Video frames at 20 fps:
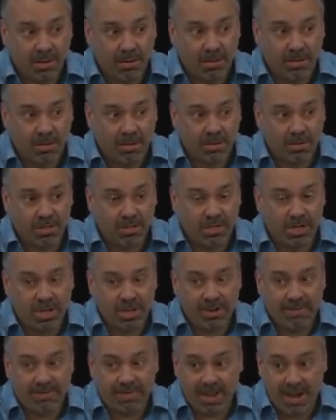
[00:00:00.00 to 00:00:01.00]
to
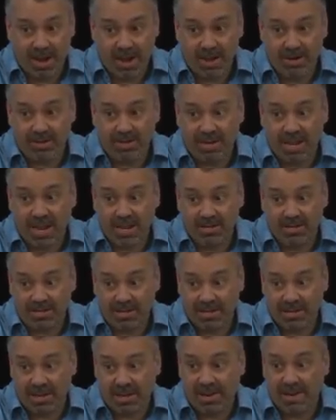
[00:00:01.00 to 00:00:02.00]
achieve their
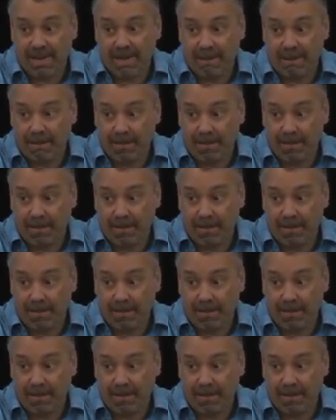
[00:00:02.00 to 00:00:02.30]
destiny and